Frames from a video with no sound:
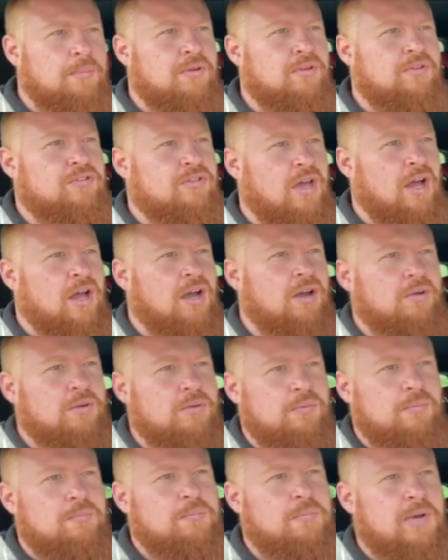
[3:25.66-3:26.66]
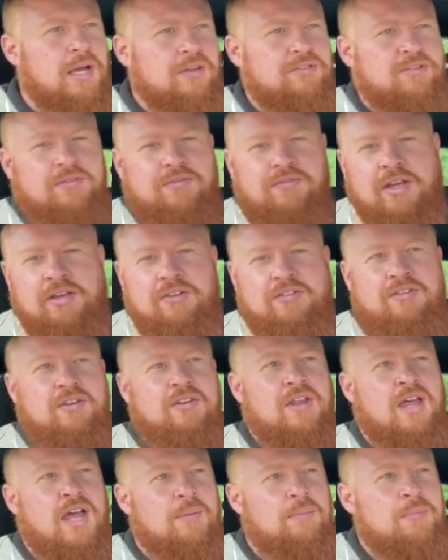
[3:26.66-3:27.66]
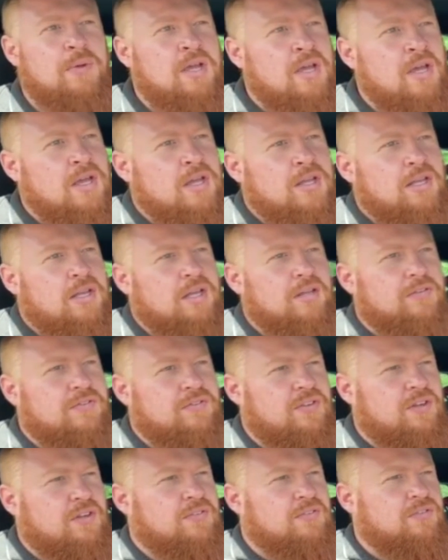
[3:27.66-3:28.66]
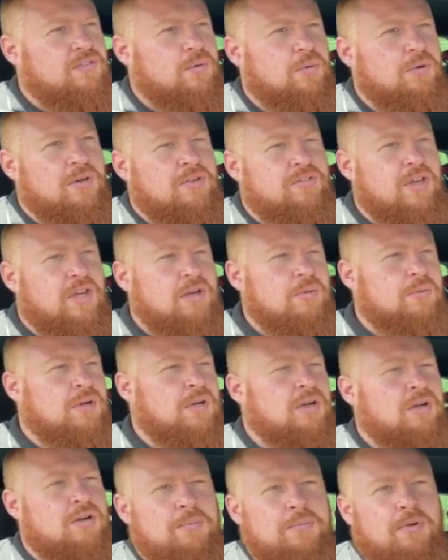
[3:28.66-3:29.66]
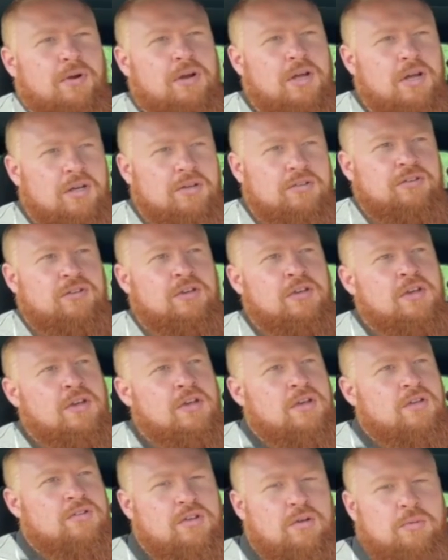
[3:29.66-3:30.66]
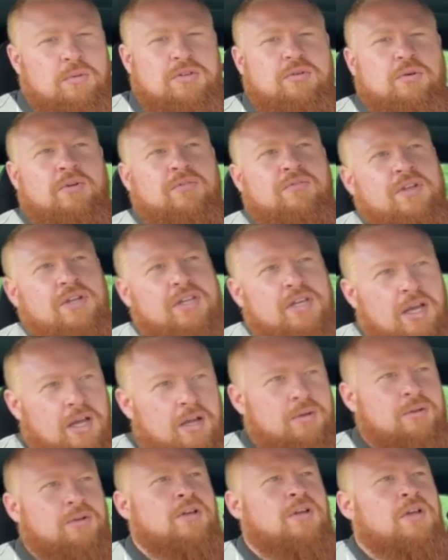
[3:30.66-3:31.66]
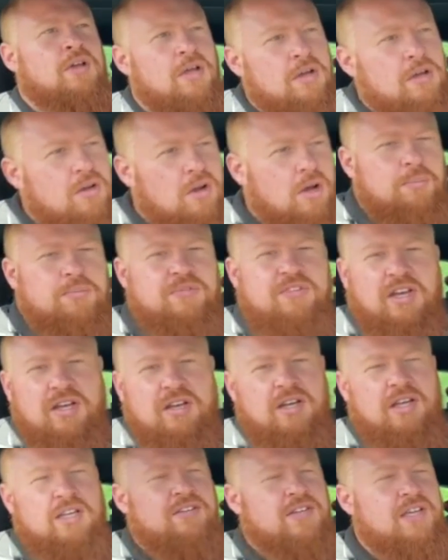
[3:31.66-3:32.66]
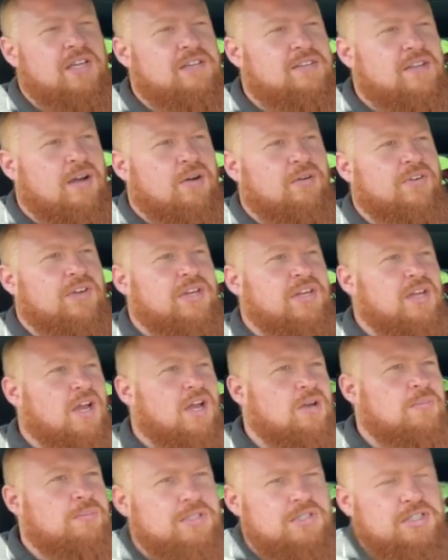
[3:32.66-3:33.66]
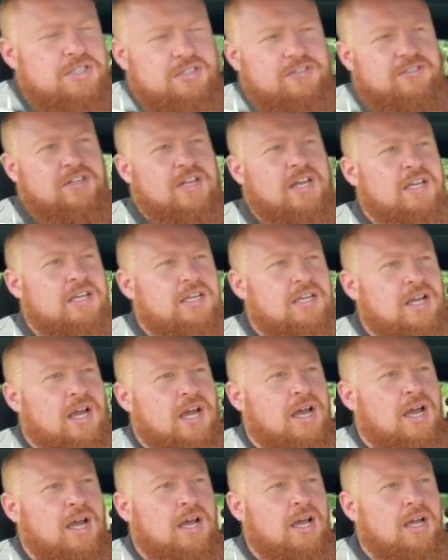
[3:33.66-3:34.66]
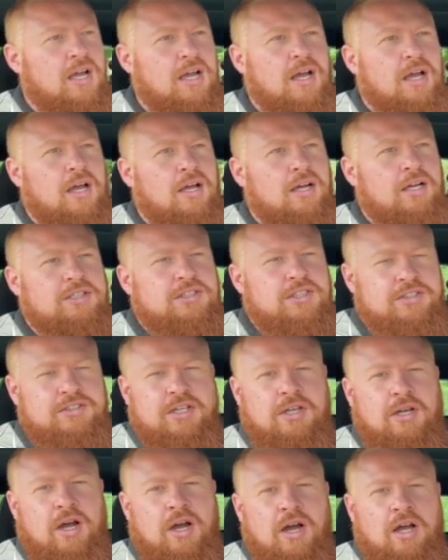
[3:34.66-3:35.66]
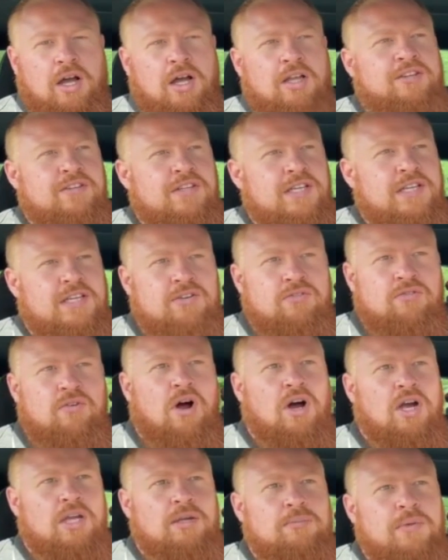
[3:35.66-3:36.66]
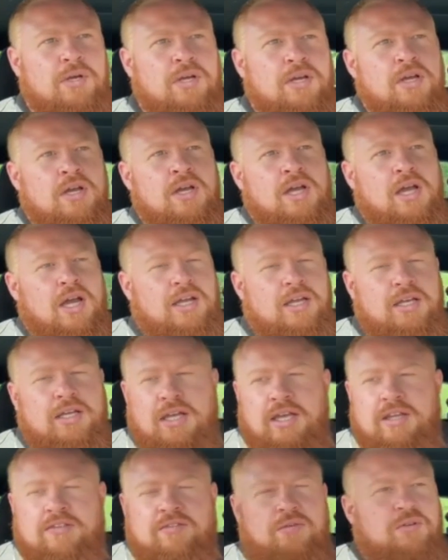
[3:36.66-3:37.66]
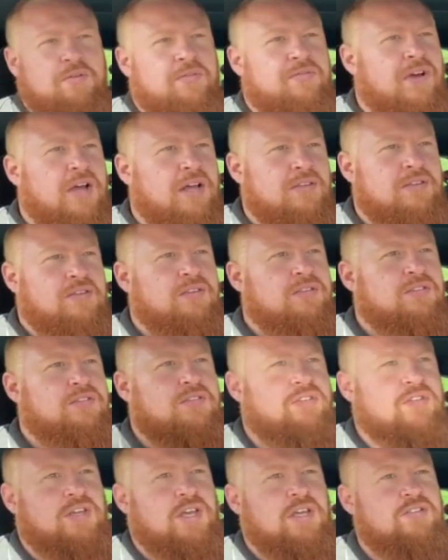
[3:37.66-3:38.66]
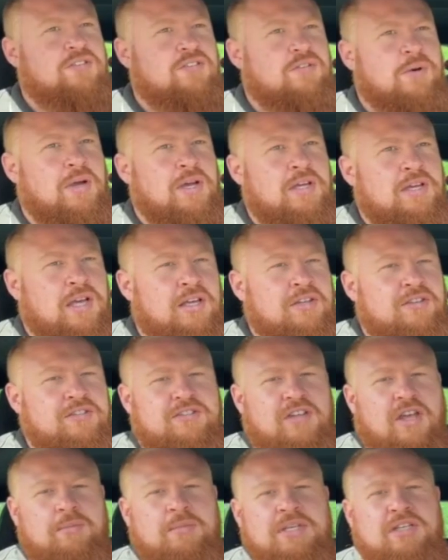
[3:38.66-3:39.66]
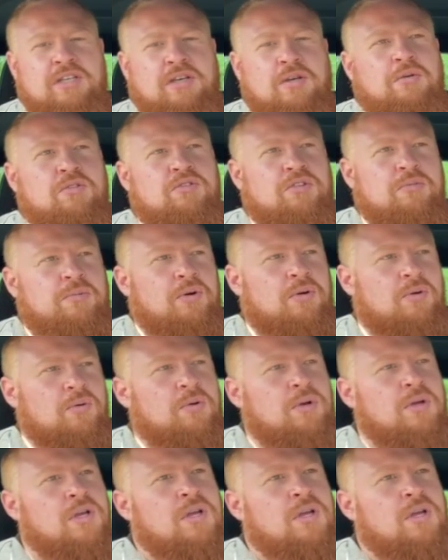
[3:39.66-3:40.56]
So massive thanks to them. They've sorted us out with a load of products, so we'll do a video, not particularly a detailed video, but just a degrime and get into the fact to get into a semi-usable